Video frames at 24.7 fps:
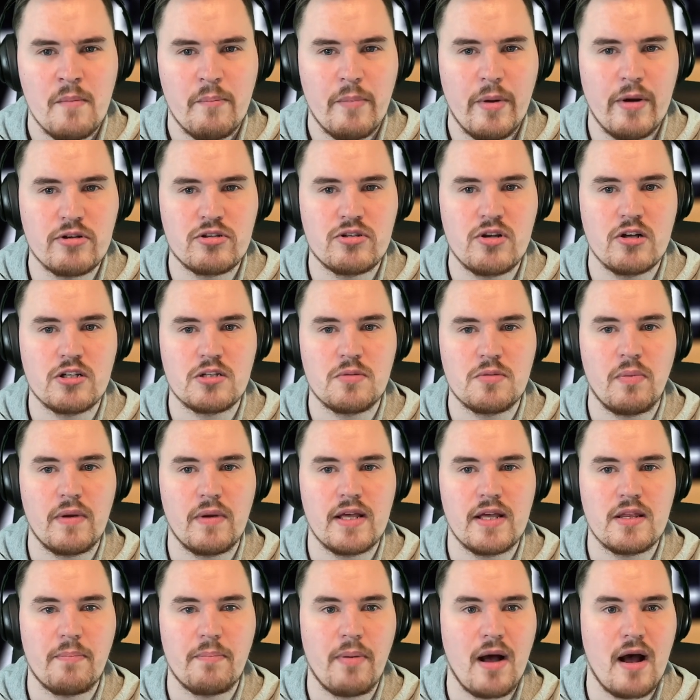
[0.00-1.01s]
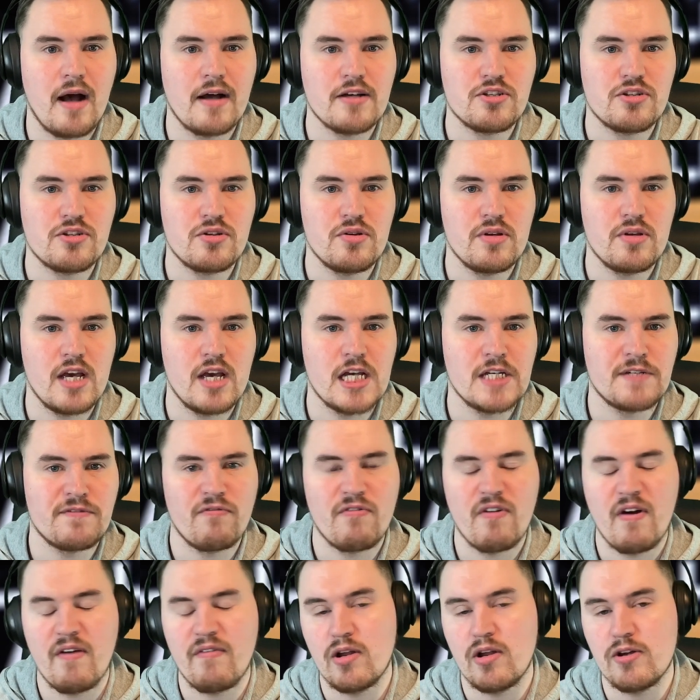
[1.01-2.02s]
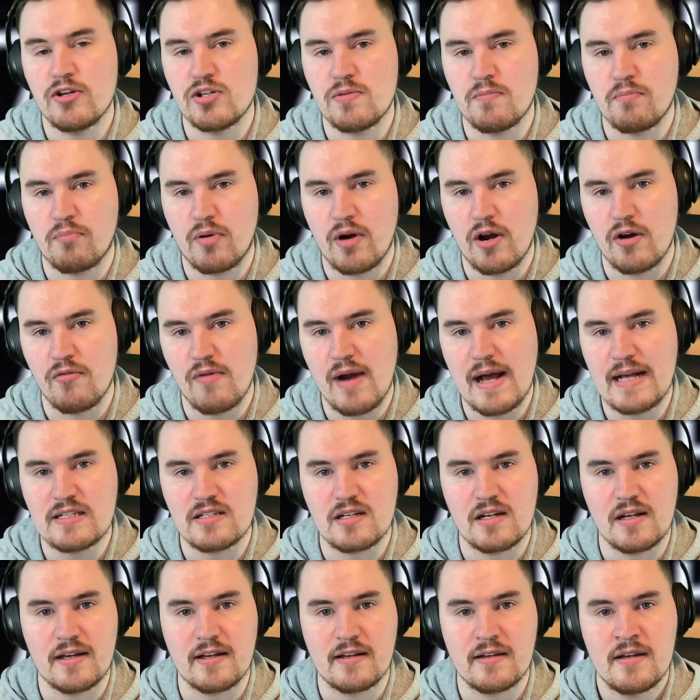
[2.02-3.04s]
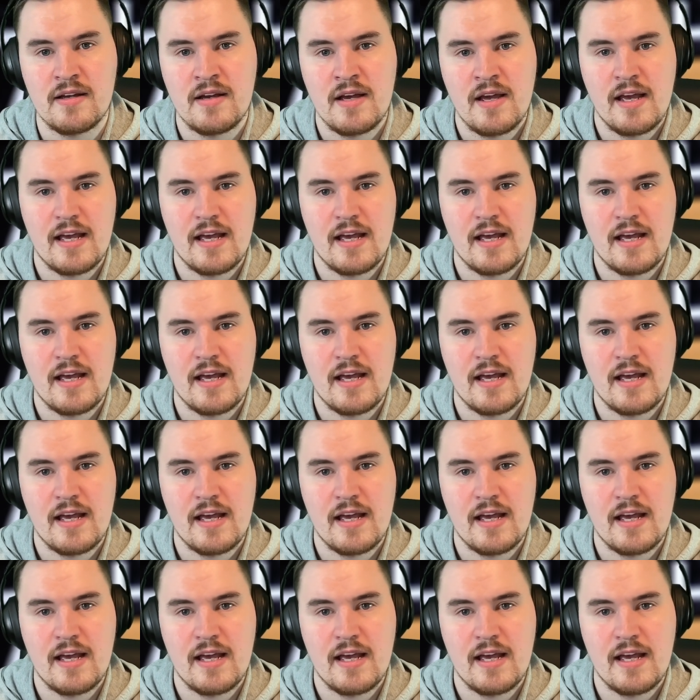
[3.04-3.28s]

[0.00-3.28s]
most notably the past two years for Revolution Pro Wrestling.